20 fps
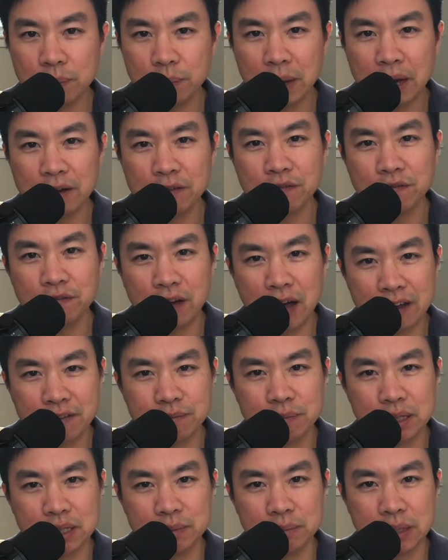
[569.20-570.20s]
about
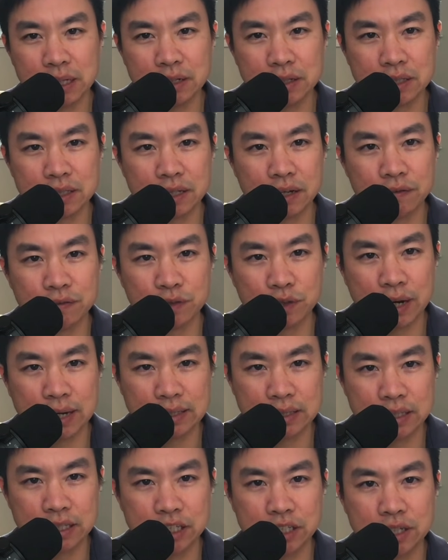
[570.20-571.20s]
5 millimeters of
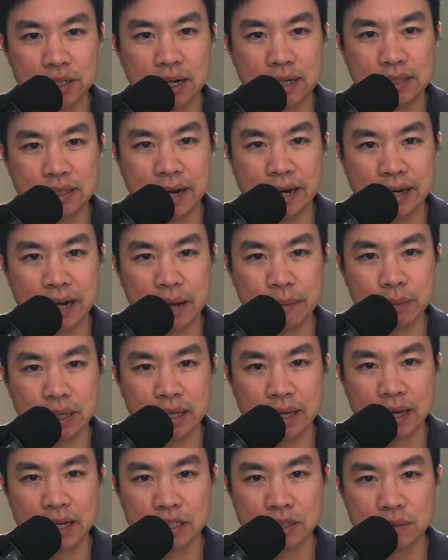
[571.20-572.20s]
translation on
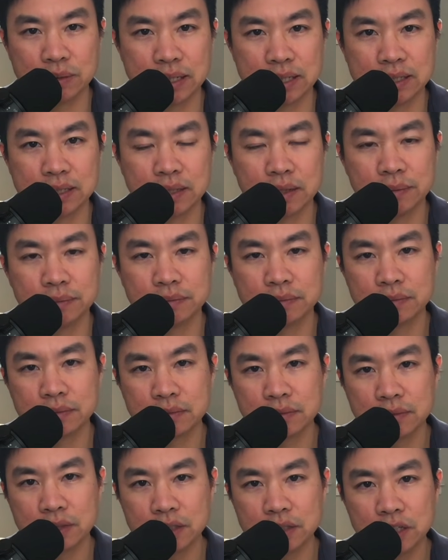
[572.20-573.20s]
dynamic X-rays.
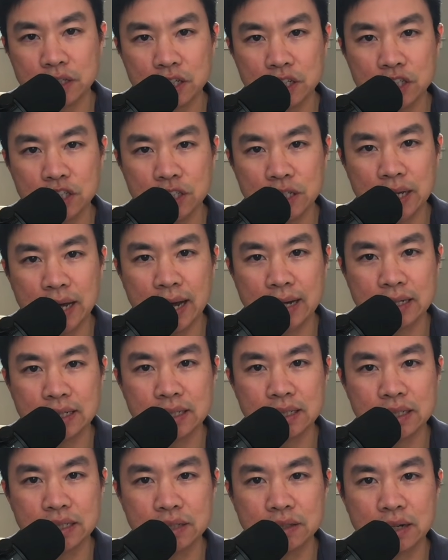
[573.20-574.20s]
She had
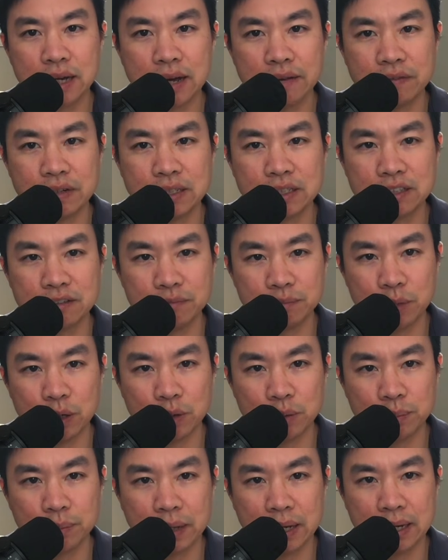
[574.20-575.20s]
clinical evidence of
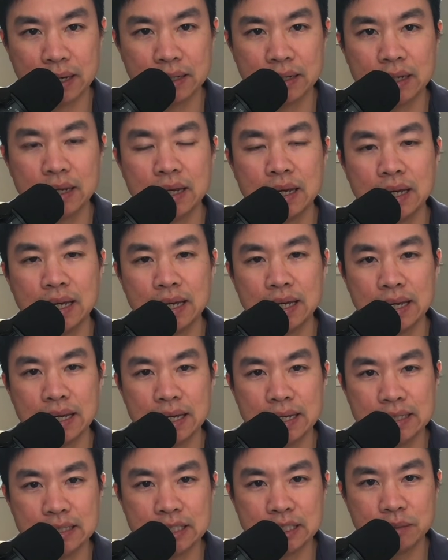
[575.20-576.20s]
bone pain,
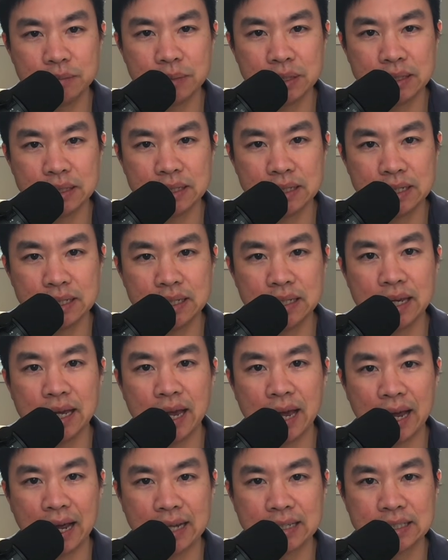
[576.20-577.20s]
instability,
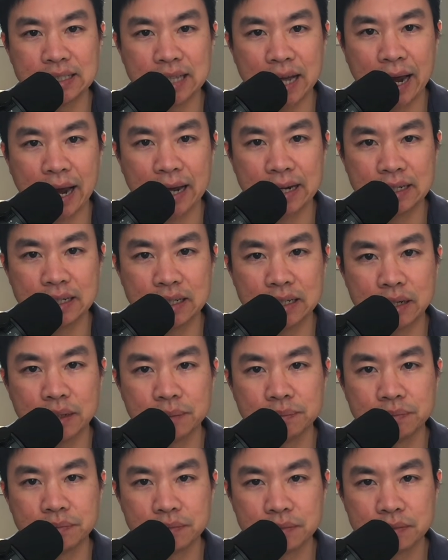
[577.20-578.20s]
and sciatica.